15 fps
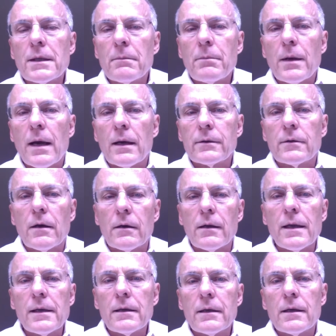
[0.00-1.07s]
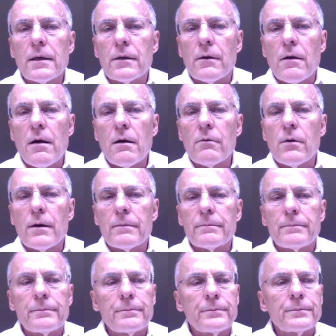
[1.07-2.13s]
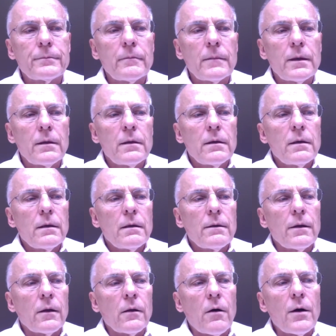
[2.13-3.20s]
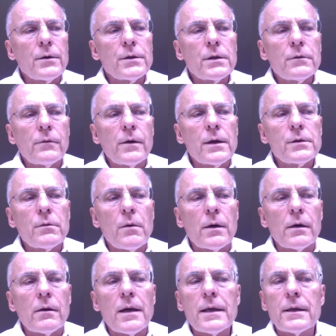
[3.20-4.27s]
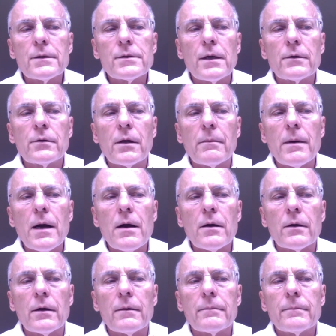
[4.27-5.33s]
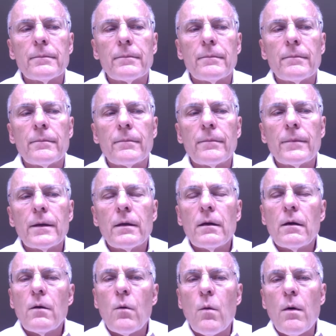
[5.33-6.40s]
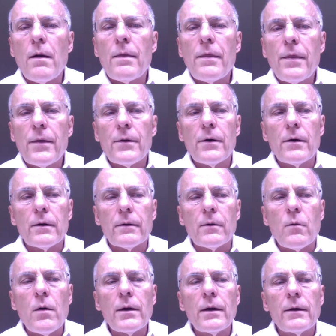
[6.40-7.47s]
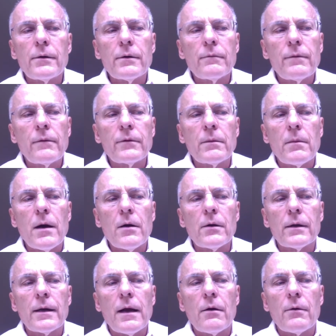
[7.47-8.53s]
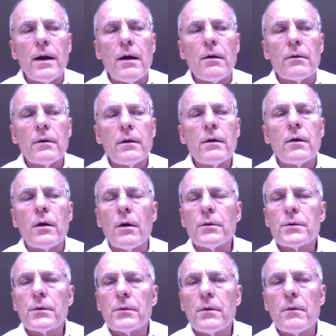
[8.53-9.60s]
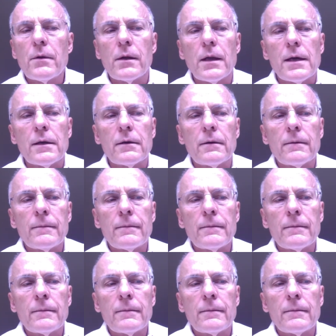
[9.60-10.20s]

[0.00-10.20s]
impact on Lake Nicaragua, the largest freshwater lake in Central America. 1/3 of the 150-mile canal route goes through the lake.